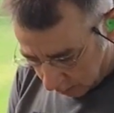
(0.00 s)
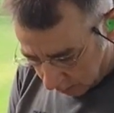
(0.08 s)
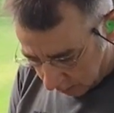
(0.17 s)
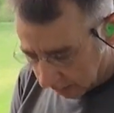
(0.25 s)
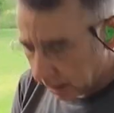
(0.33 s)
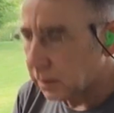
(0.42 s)

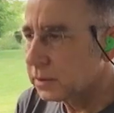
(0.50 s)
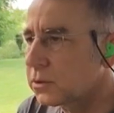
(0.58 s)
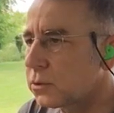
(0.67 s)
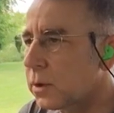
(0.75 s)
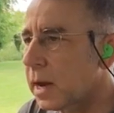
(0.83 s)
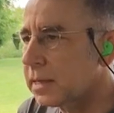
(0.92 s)
Now let's
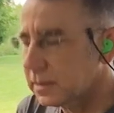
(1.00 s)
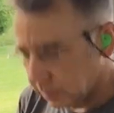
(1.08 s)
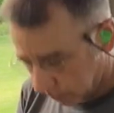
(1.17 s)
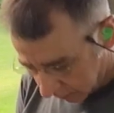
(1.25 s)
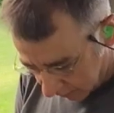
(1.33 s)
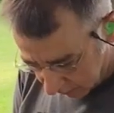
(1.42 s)
try
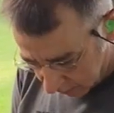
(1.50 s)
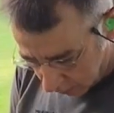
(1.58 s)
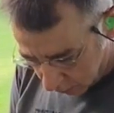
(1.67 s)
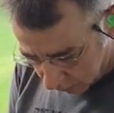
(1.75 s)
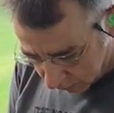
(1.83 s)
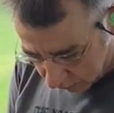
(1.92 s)
some of these
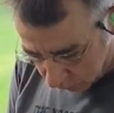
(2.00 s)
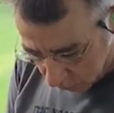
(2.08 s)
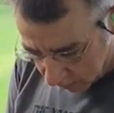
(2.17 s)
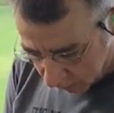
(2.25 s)
120